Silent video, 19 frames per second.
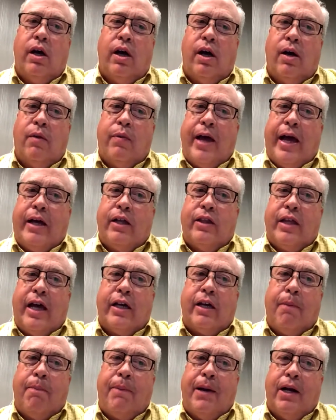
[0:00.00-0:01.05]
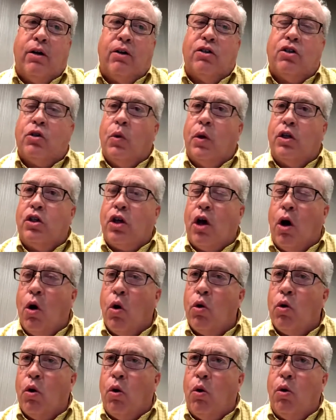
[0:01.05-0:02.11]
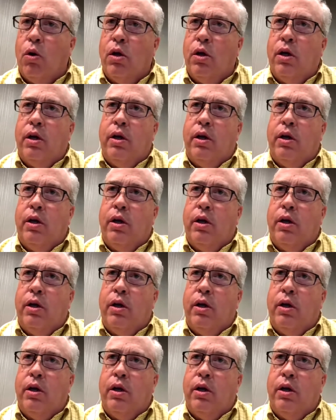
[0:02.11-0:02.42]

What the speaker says: That compares to a total